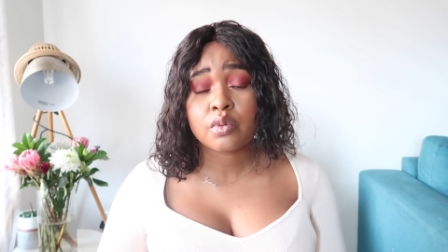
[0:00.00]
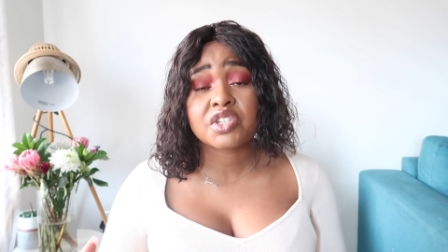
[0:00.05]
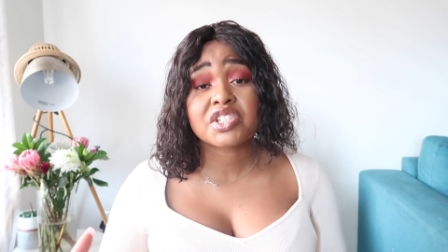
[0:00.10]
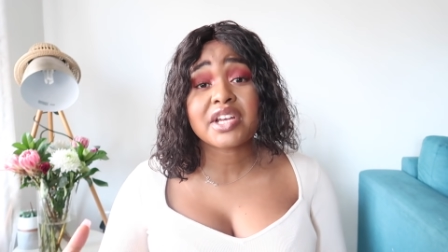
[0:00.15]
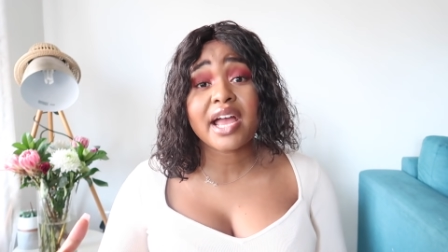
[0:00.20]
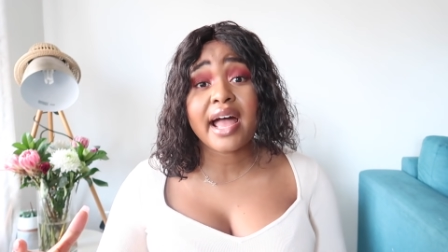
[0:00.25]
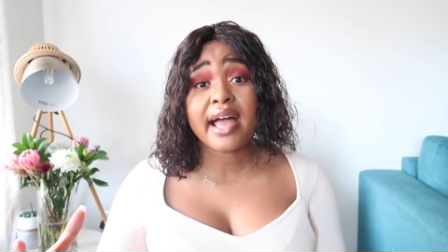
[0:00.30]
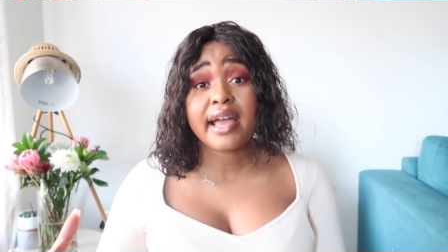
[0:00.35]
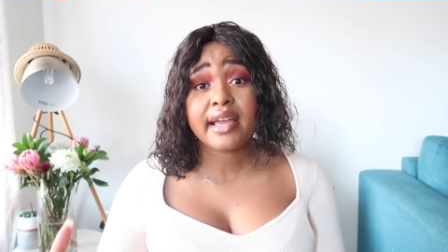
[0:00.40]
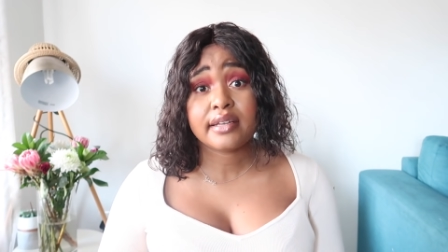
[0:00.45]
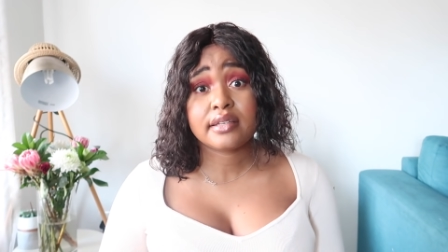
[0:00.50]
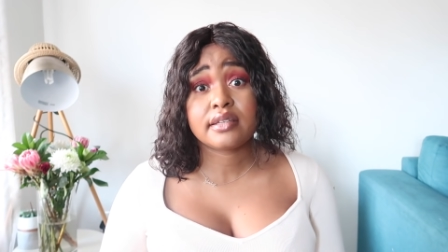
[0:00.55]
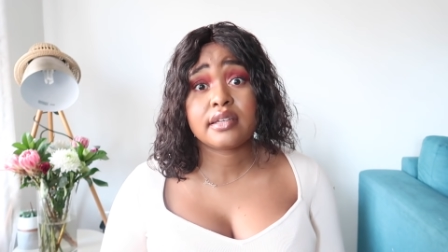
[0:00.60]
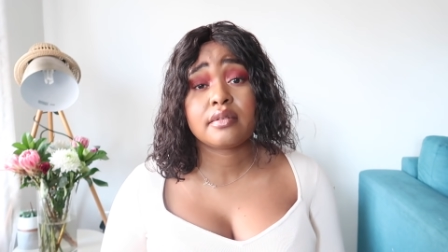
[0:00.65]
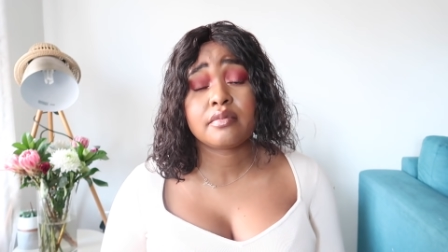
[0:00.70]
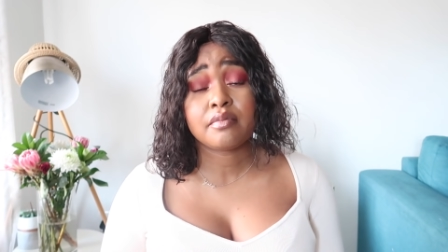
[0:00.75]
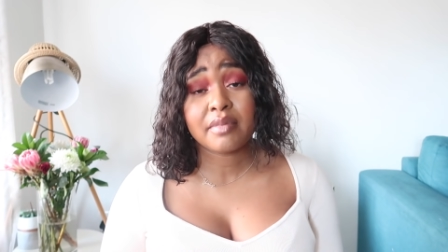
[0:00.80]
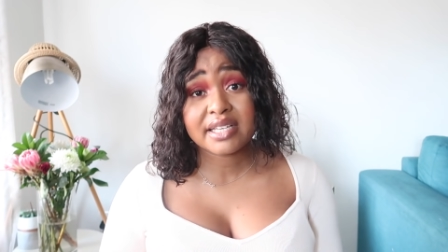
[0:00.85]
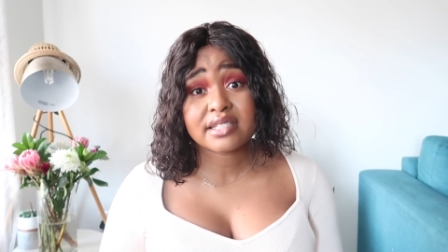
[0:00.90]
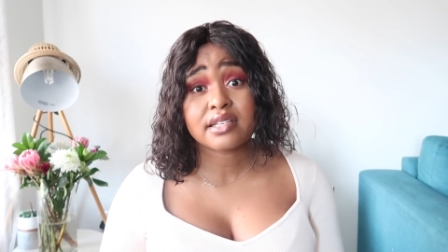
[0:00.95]
which I
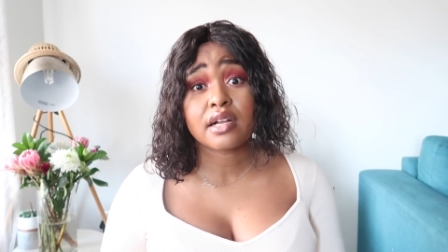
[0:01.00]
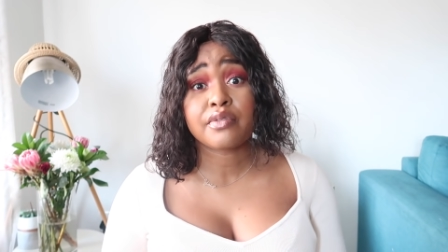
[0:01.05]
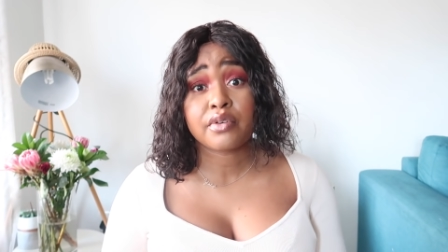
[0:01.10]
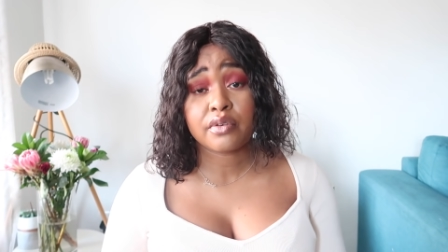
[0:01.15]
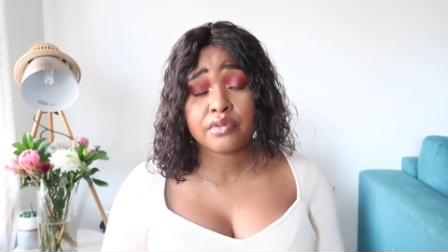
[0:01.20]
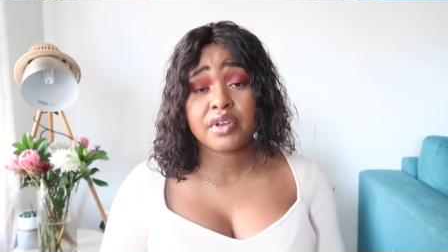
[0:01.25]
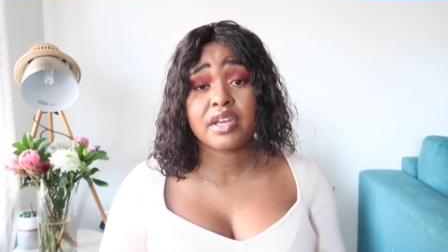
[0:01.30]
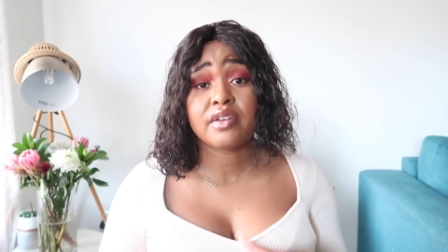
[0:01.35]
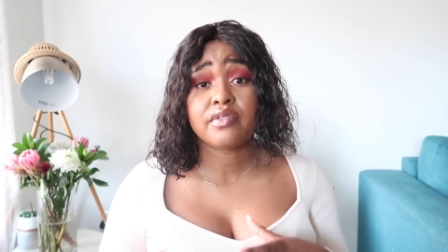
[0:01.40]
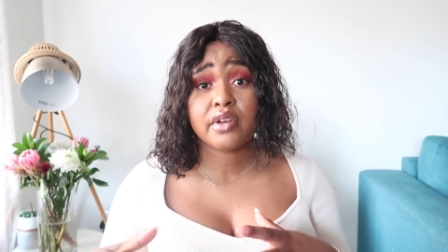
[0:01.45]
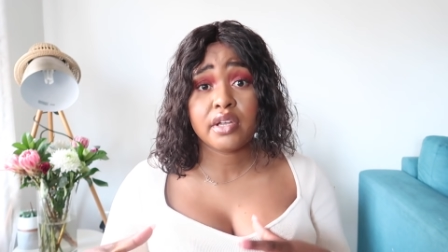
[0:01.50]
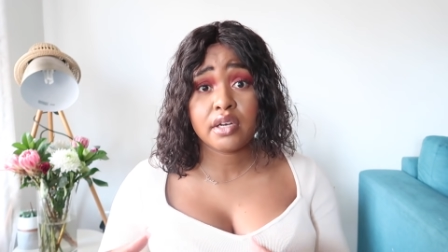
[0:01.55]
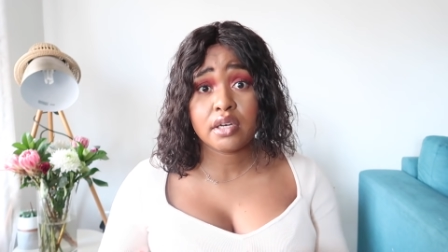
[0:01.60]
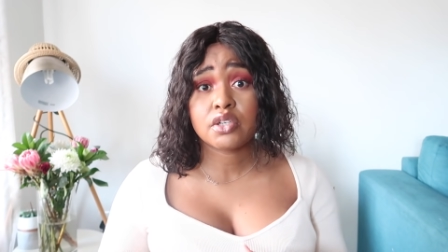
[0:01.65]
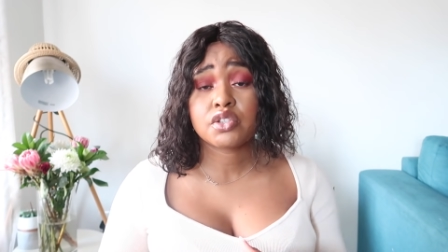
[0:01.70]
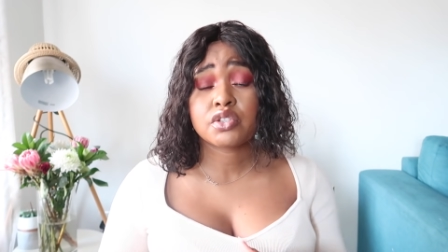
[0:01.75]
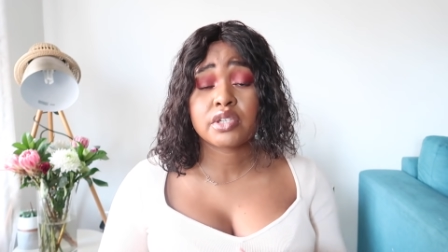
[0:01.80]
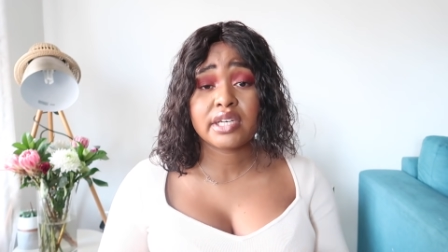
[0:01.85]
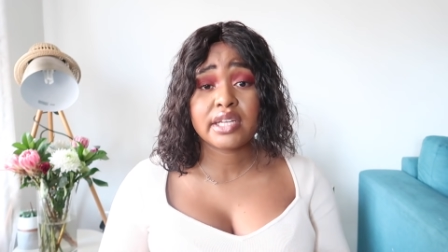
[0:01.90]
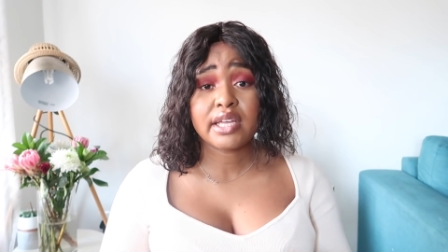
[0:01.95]
did myself a favor
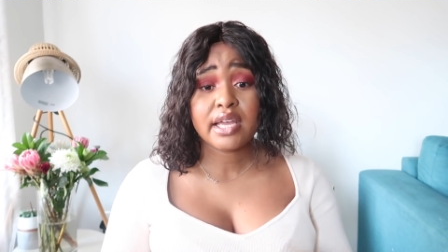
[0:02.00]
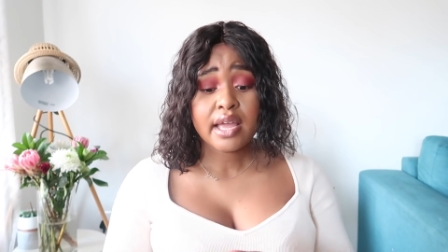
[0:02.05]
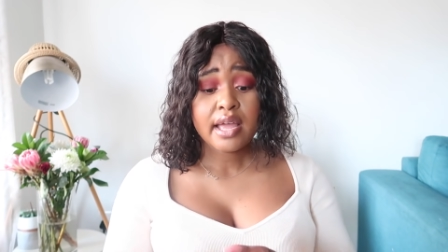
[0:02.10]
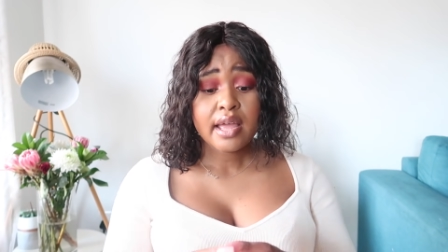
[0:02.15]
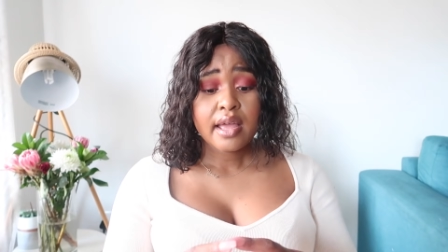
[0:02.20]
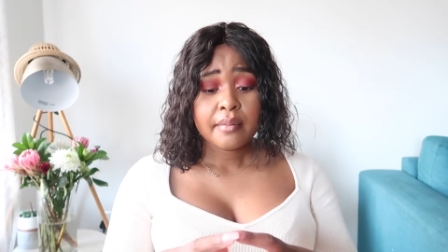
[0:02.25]
initially